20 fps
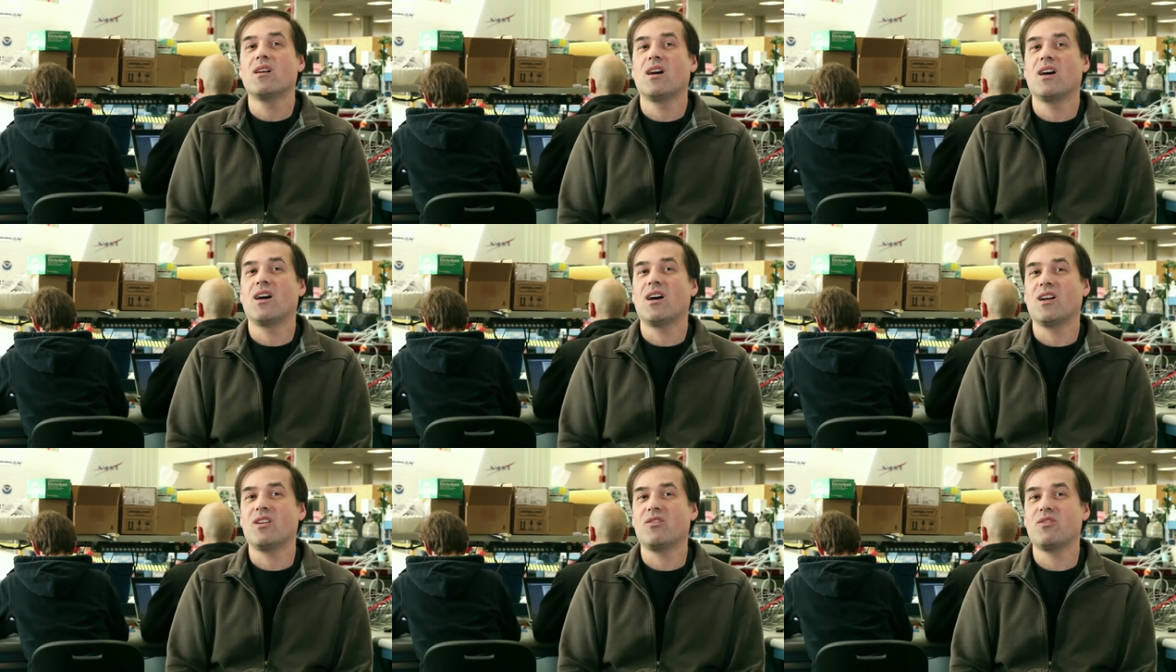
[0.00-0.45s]

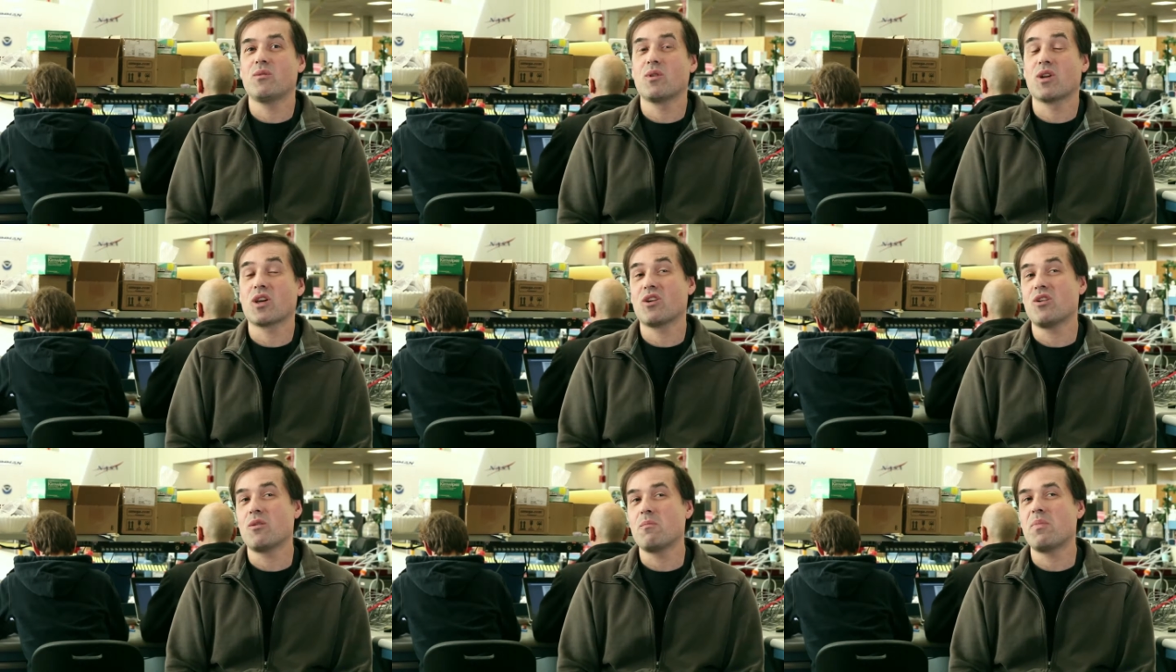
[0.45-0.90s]
Uh, if you
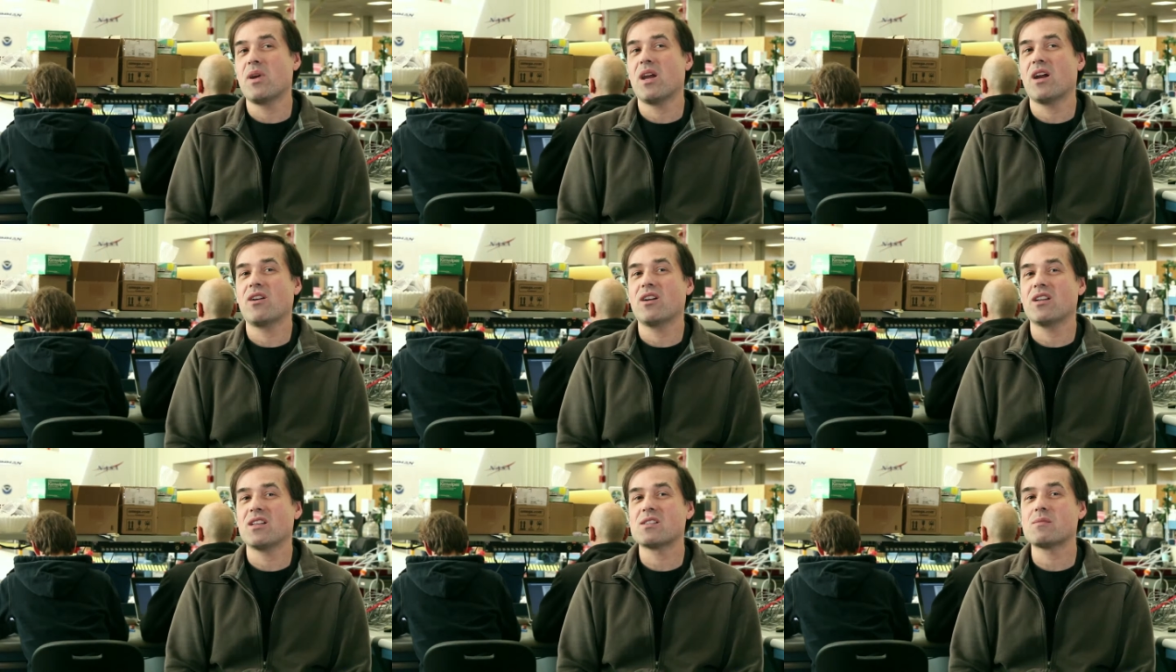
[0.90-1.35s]
want to
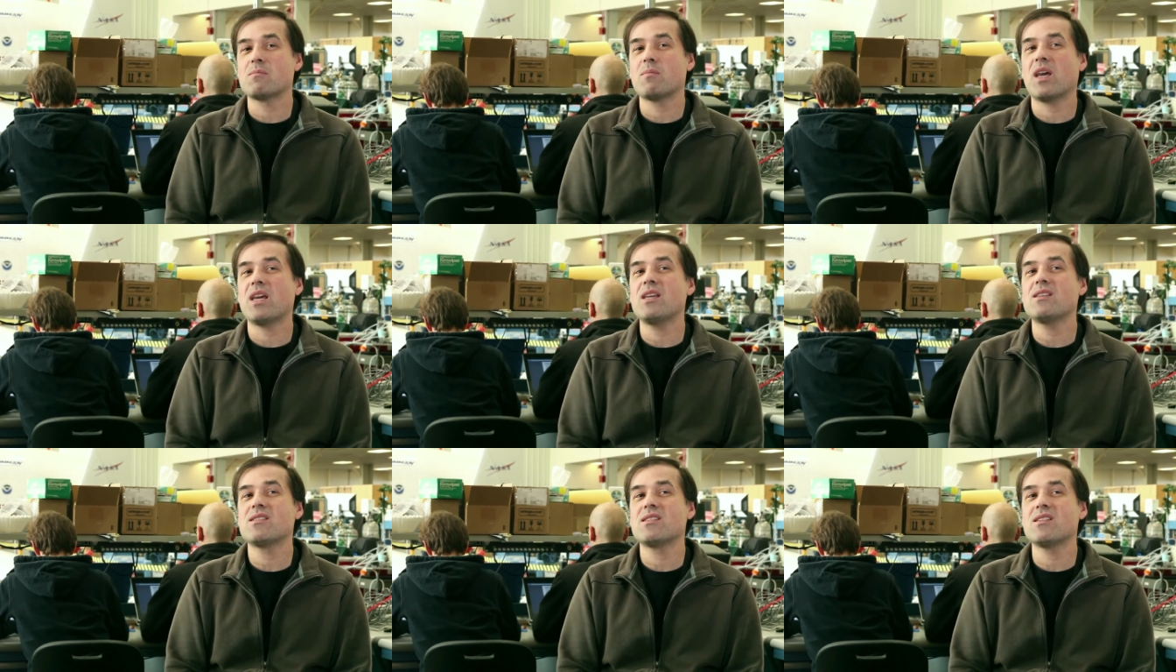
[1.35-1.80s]
compare it, it's
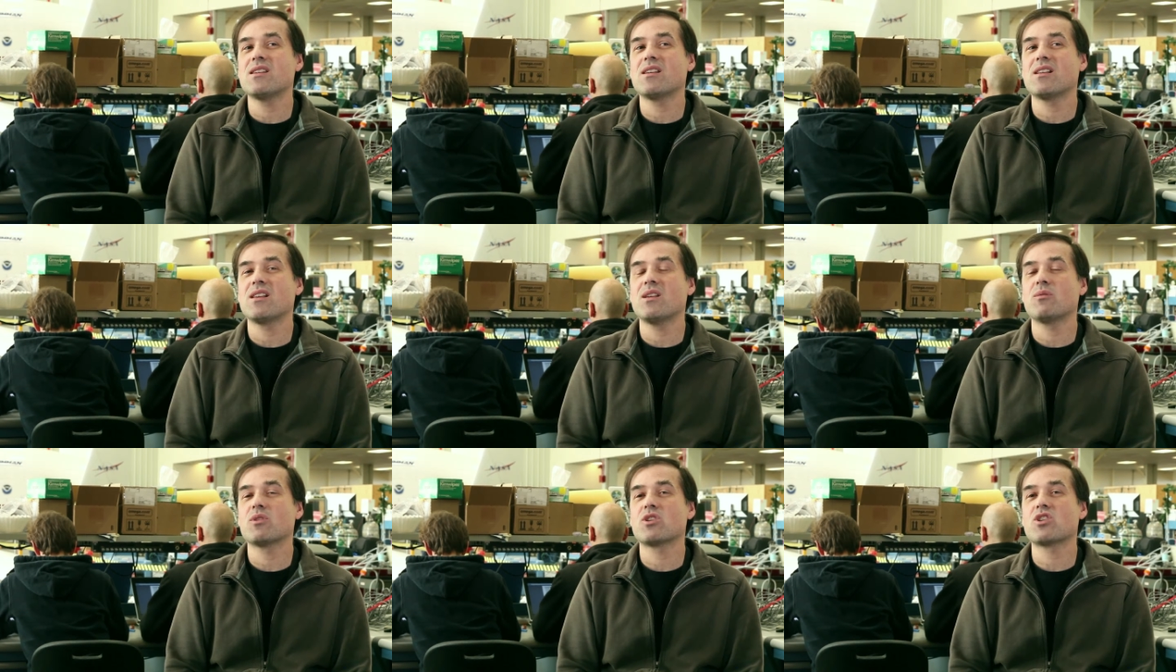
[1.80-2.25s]

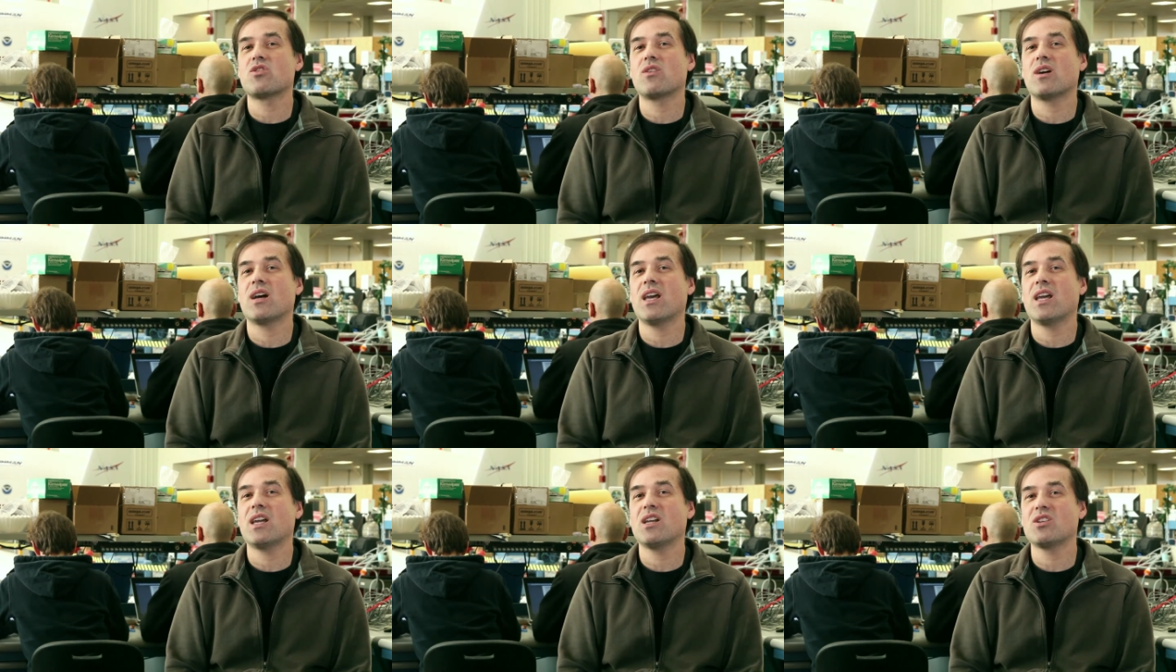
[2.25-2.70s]
basically we're
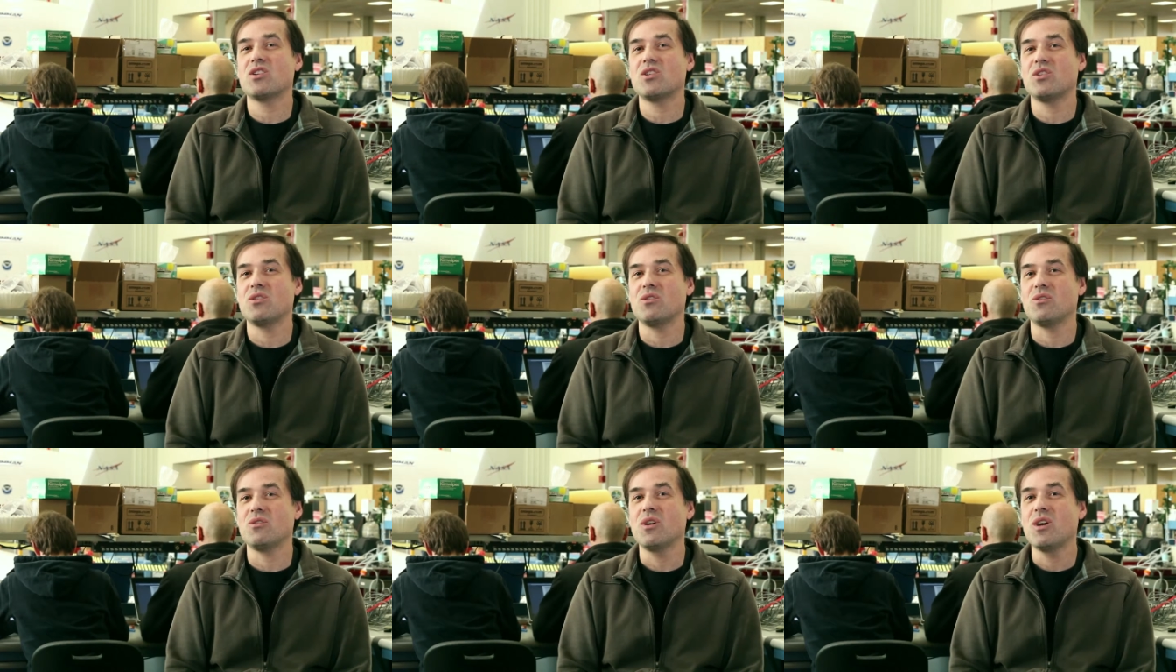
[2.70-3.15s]
trying
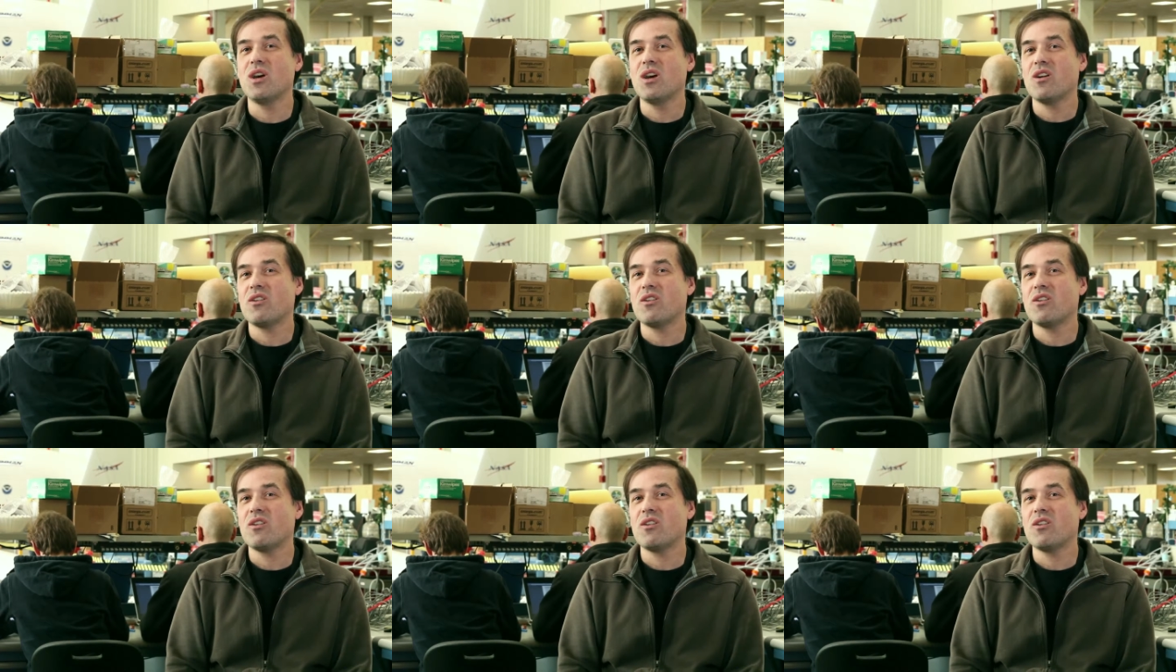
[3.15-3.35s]
to